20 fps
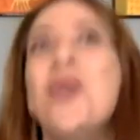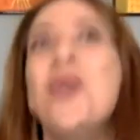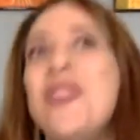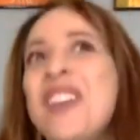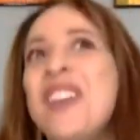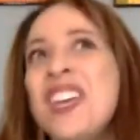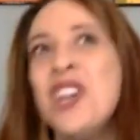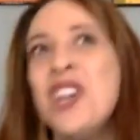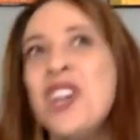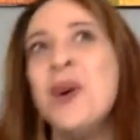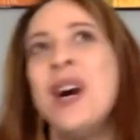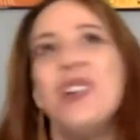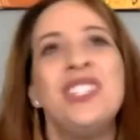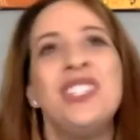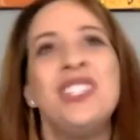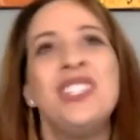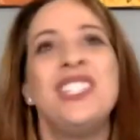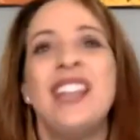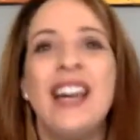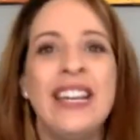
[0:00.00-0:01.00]
they go
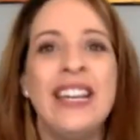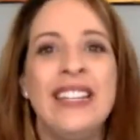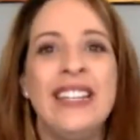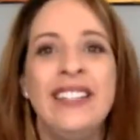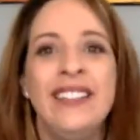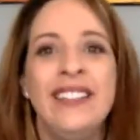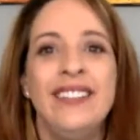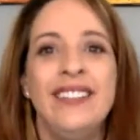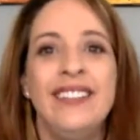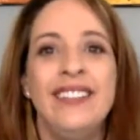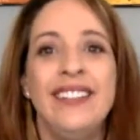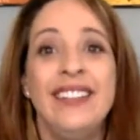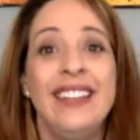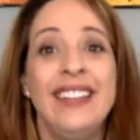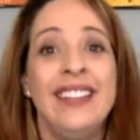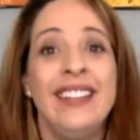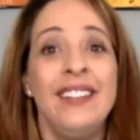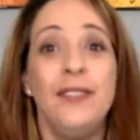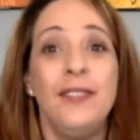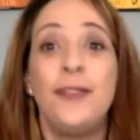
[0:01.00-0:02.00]
outside,
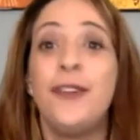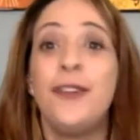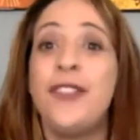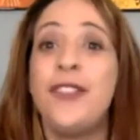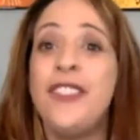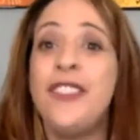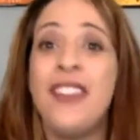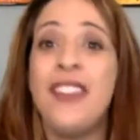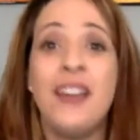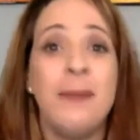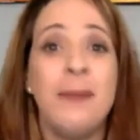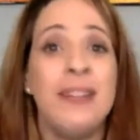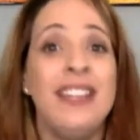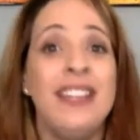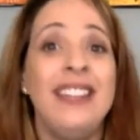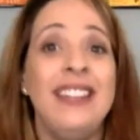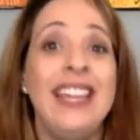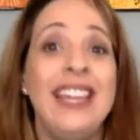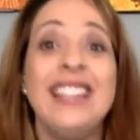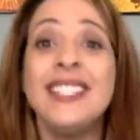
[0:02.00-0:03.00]
for them,
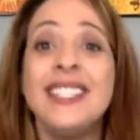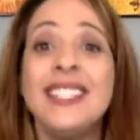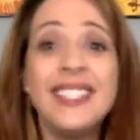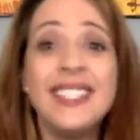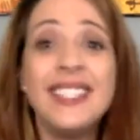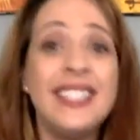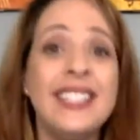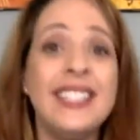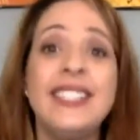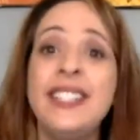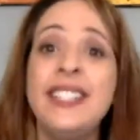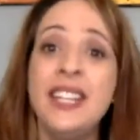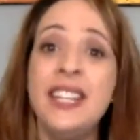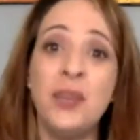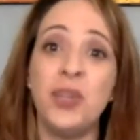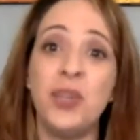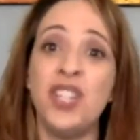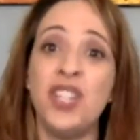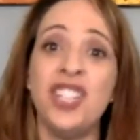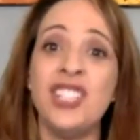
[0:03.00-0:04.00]
that's Disney
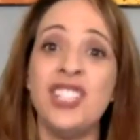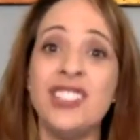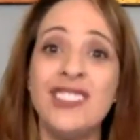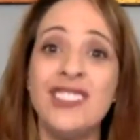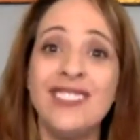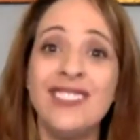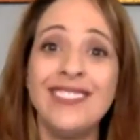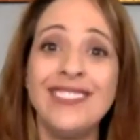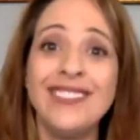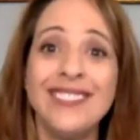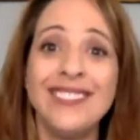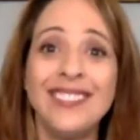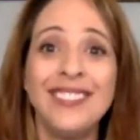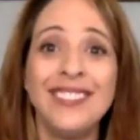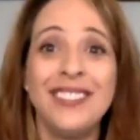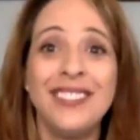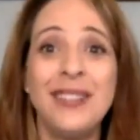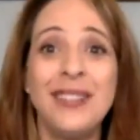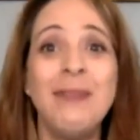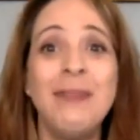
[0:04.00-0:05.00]
World.
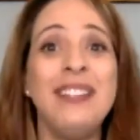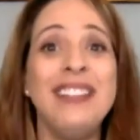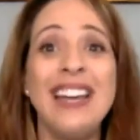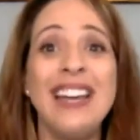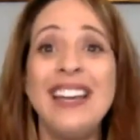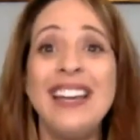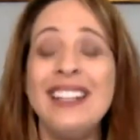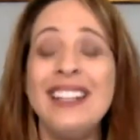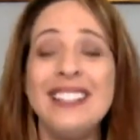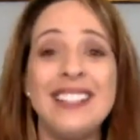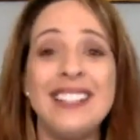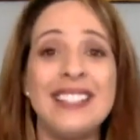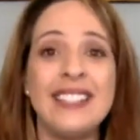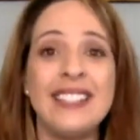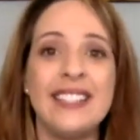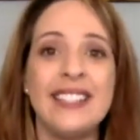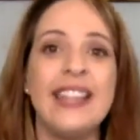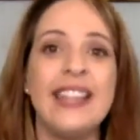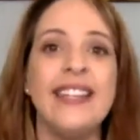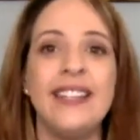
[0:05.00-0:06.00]
I mean, that is
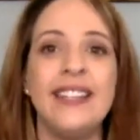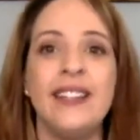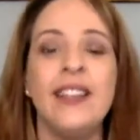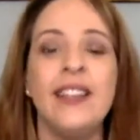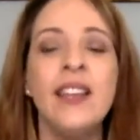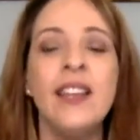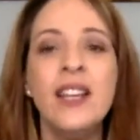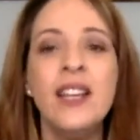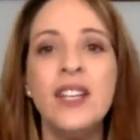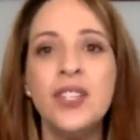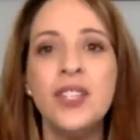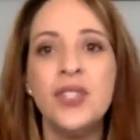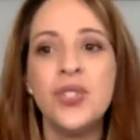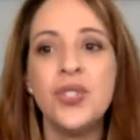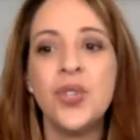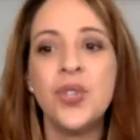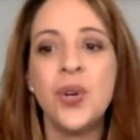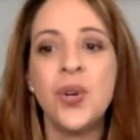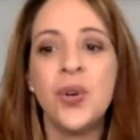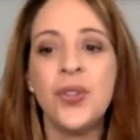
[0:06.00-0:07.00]
exciting.
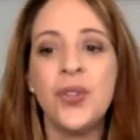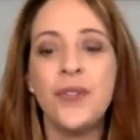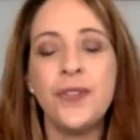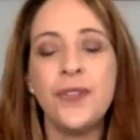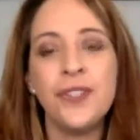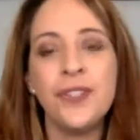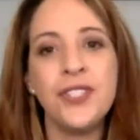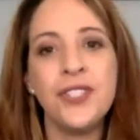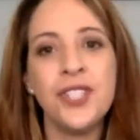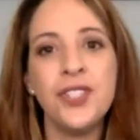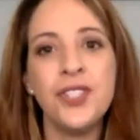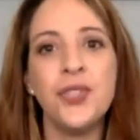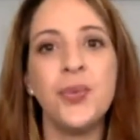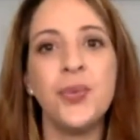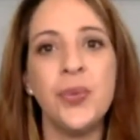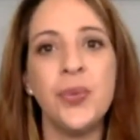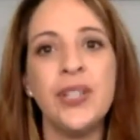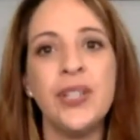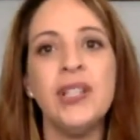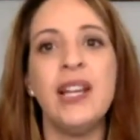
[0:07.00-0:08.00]
So the first thing to
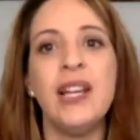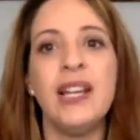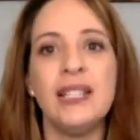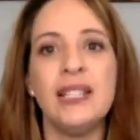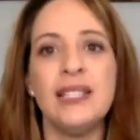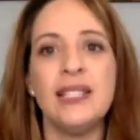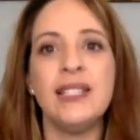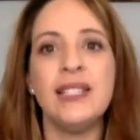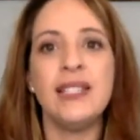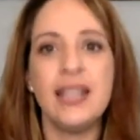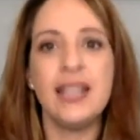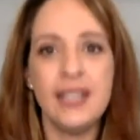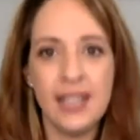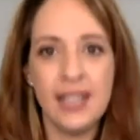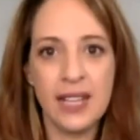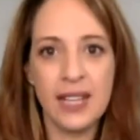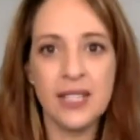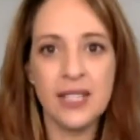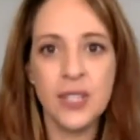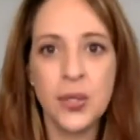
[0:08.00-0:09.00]
realize is that,
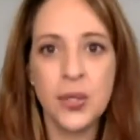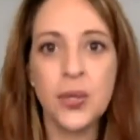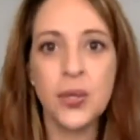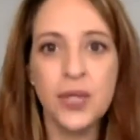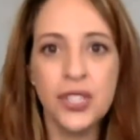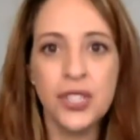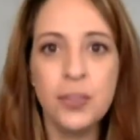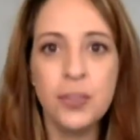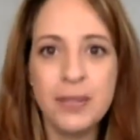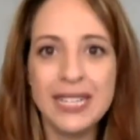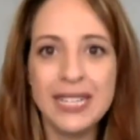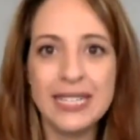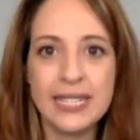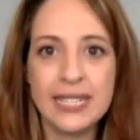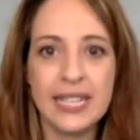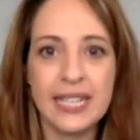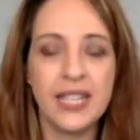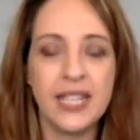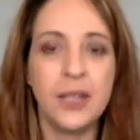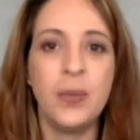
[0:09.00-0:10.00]
yes, they're going to be
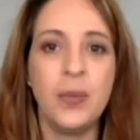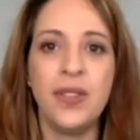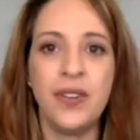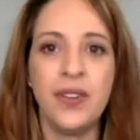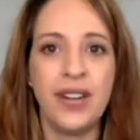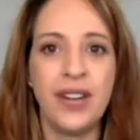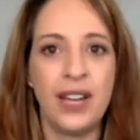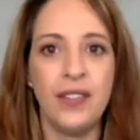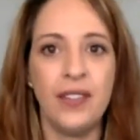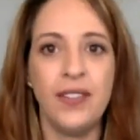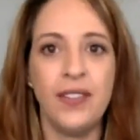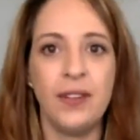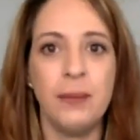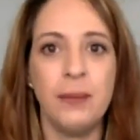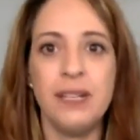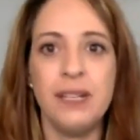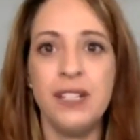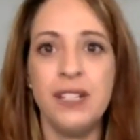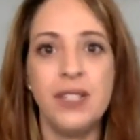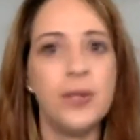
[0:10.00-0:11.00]
excited when they're out there
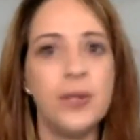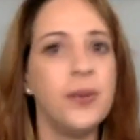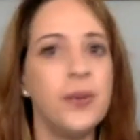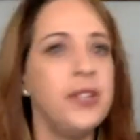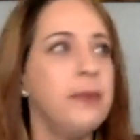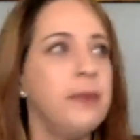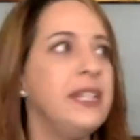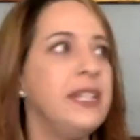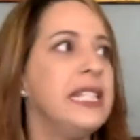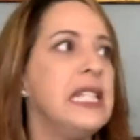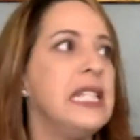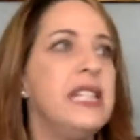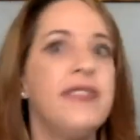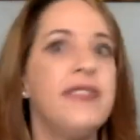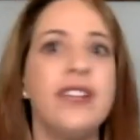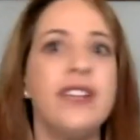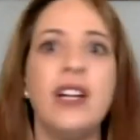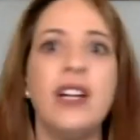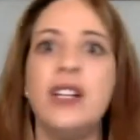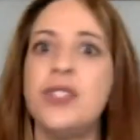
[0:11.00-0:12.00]
because they're going to be sniffing all